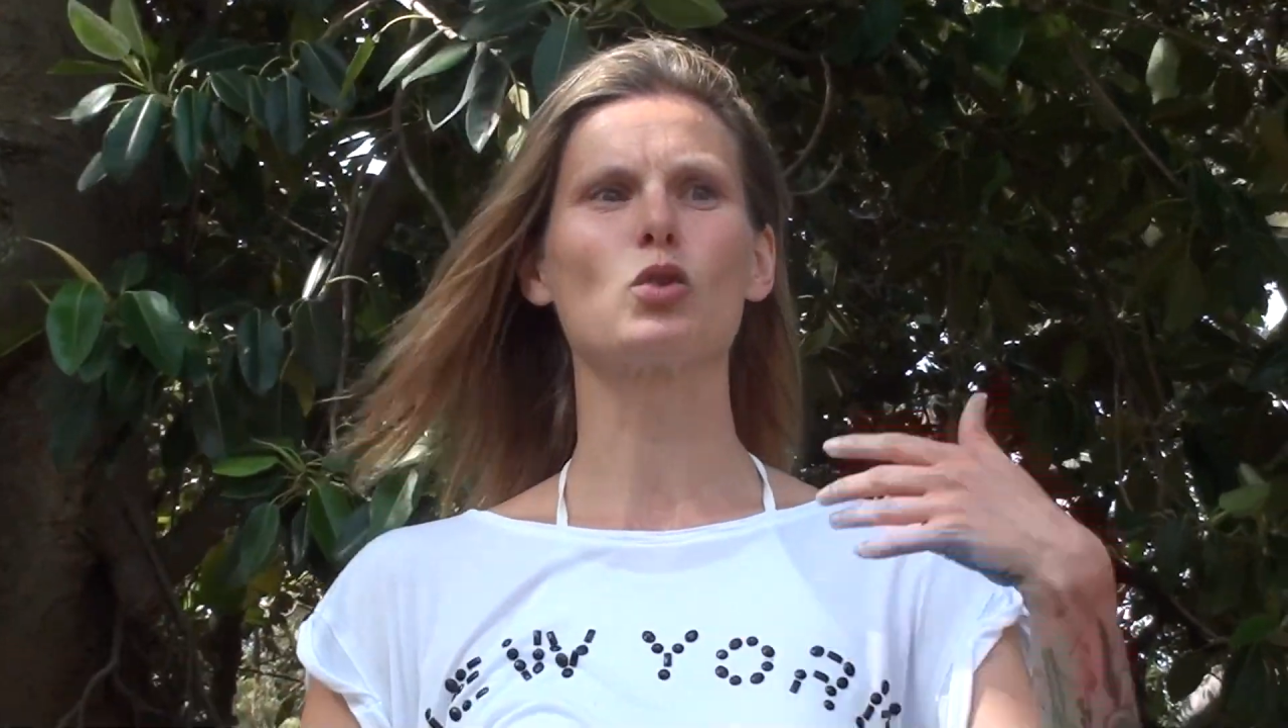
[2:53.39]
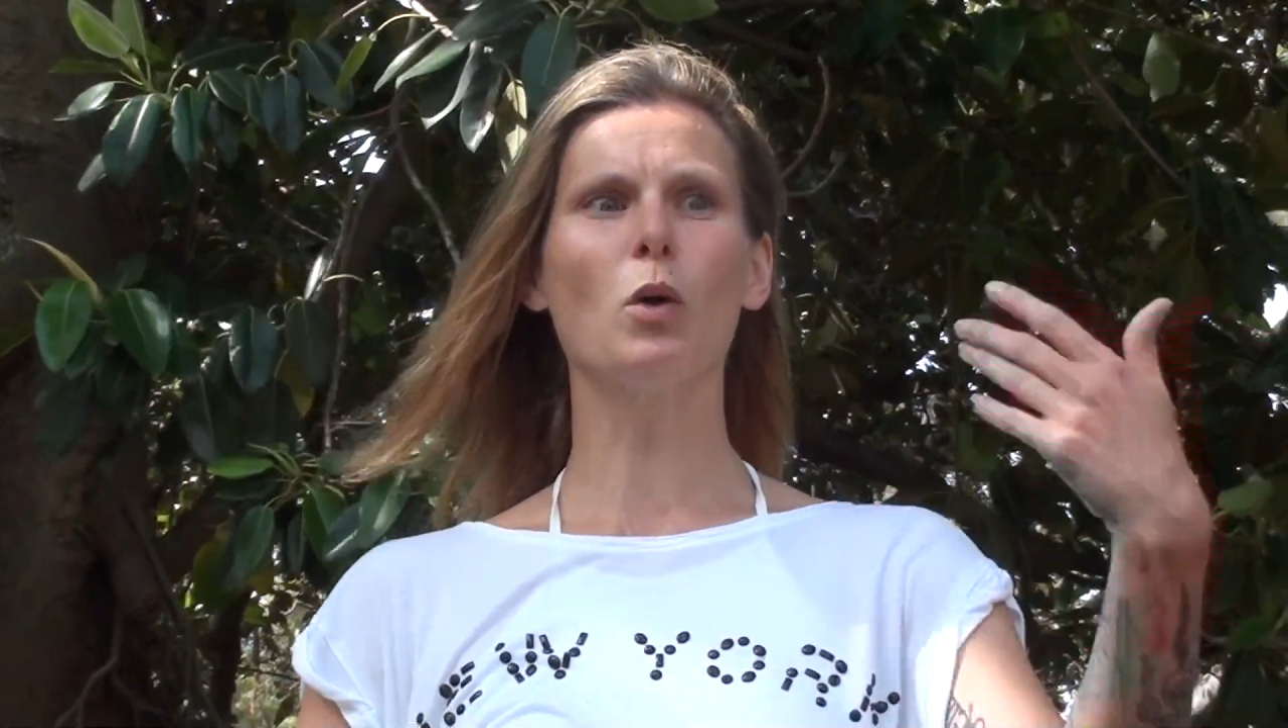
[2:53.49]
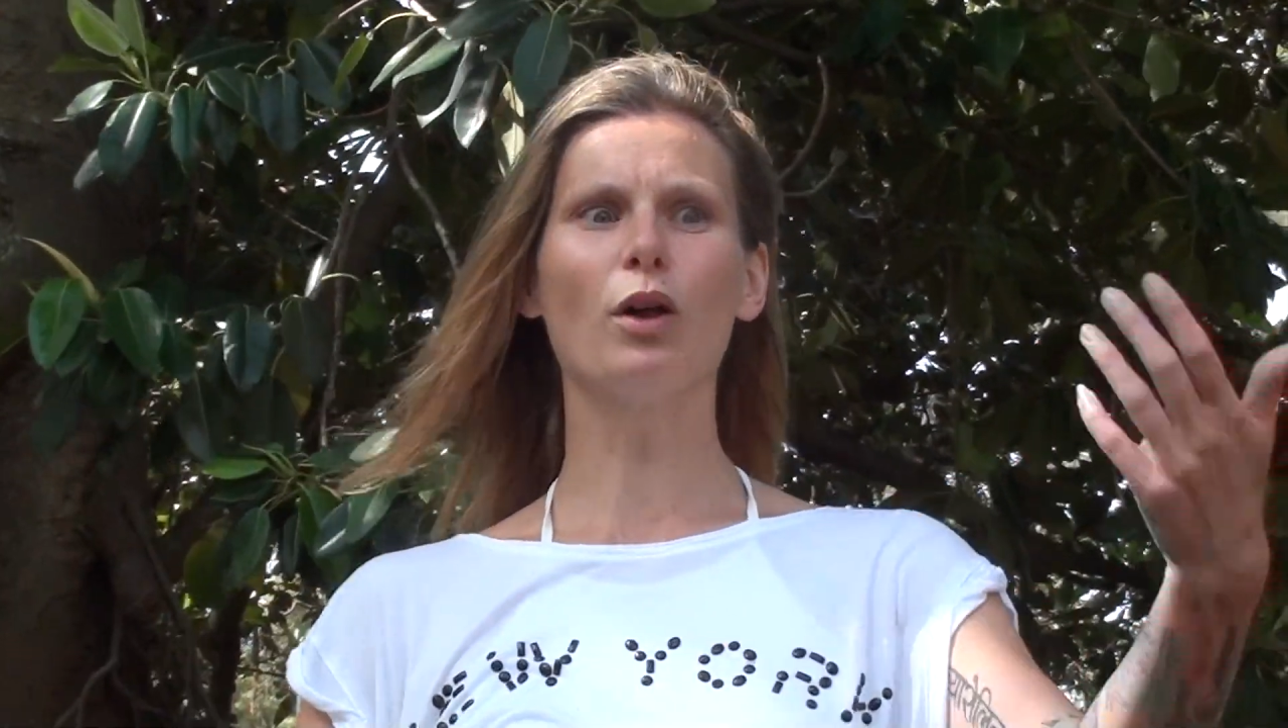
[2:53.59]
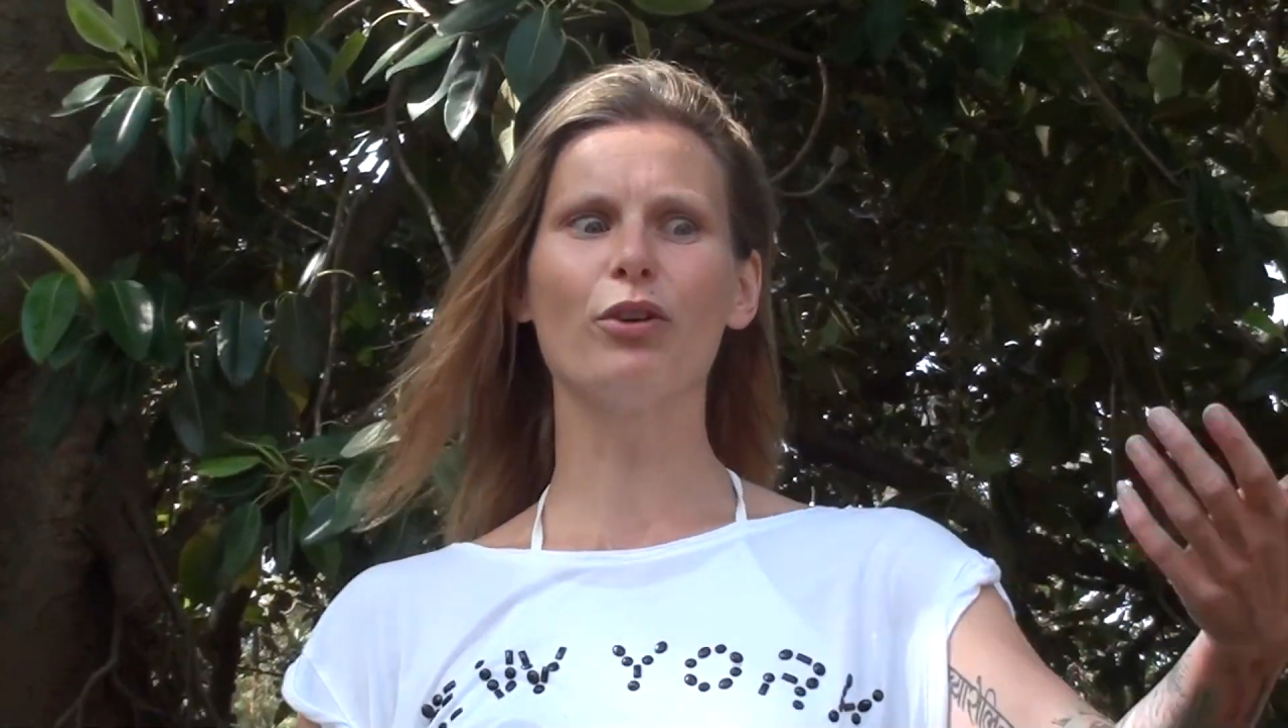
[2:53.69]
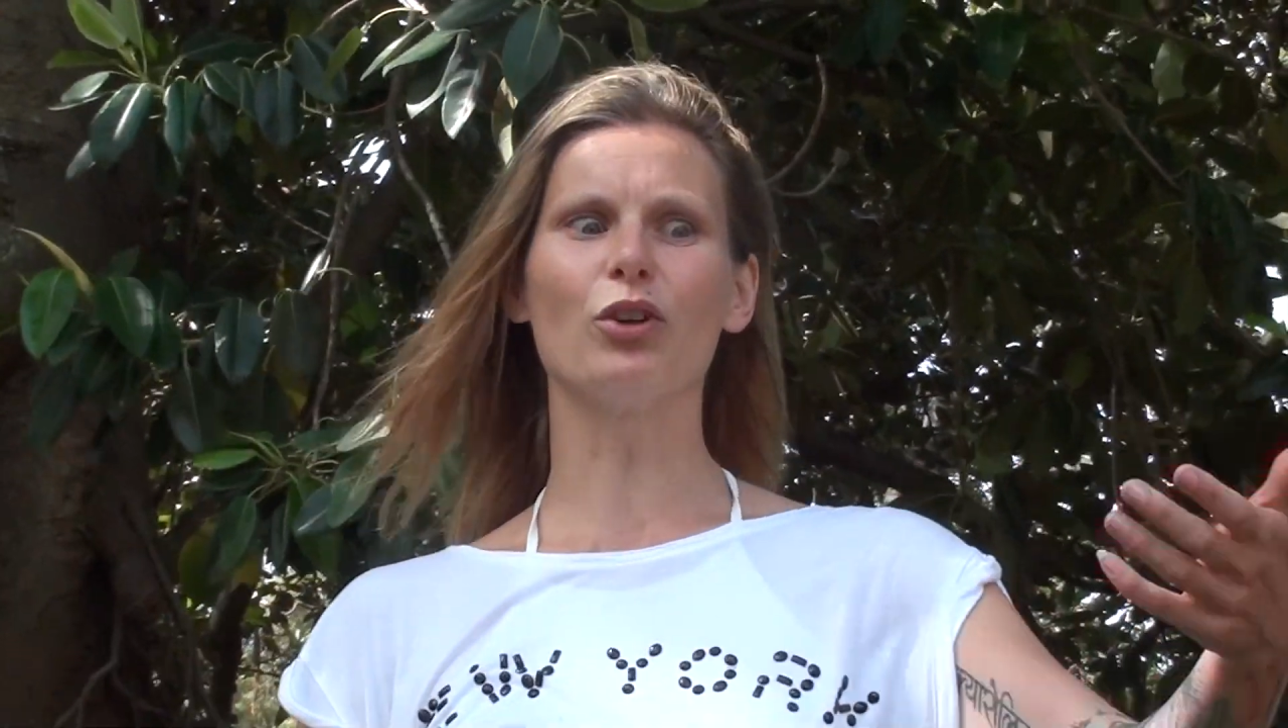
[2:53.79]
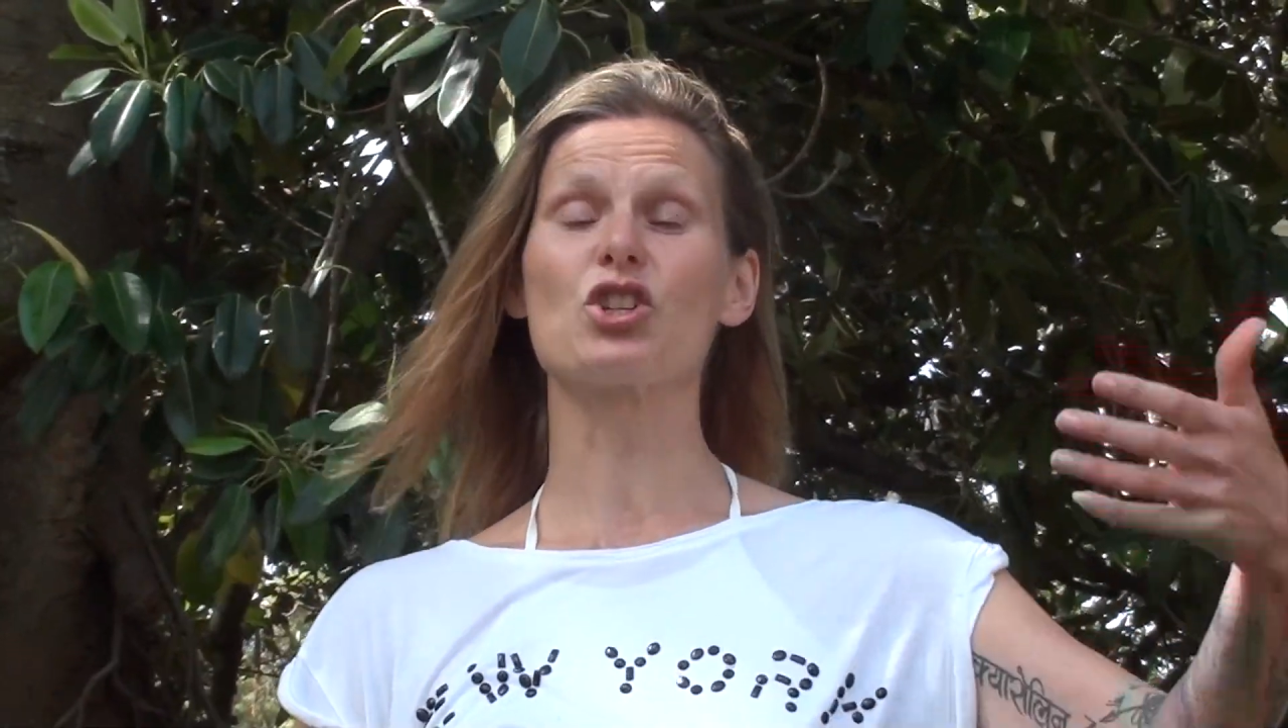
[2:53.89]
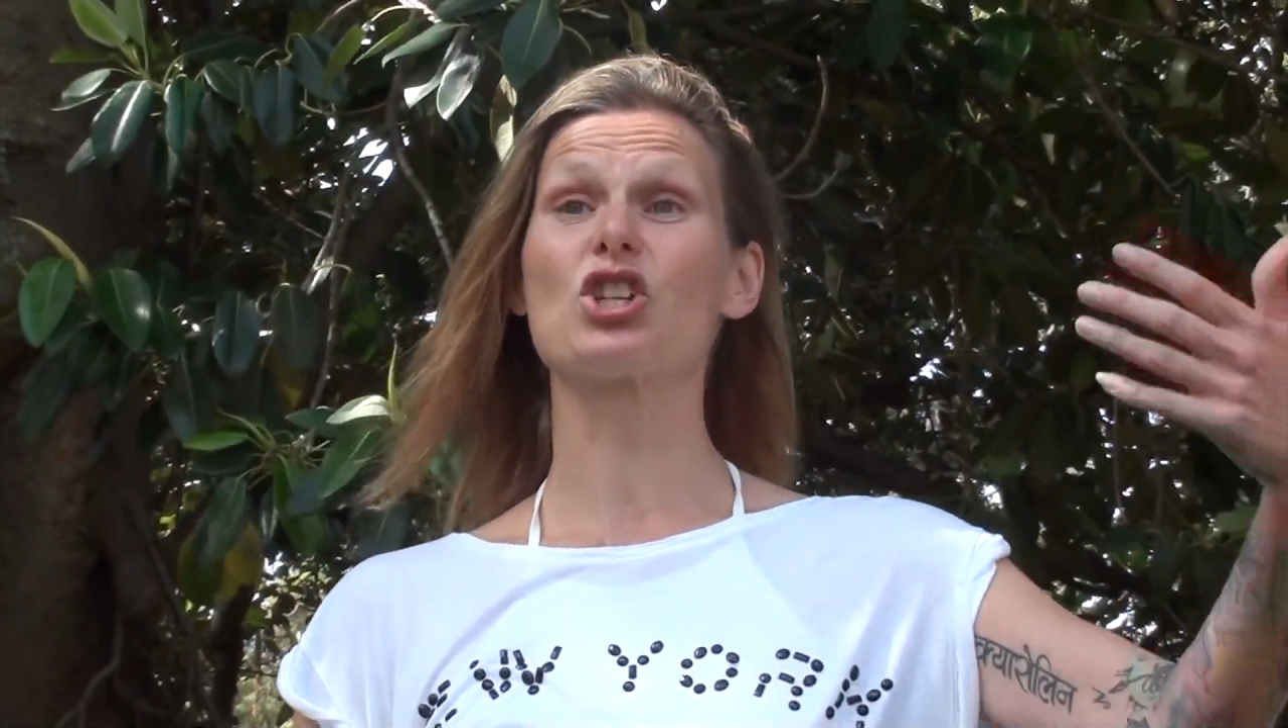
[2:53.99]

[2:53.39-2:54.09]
12-year-old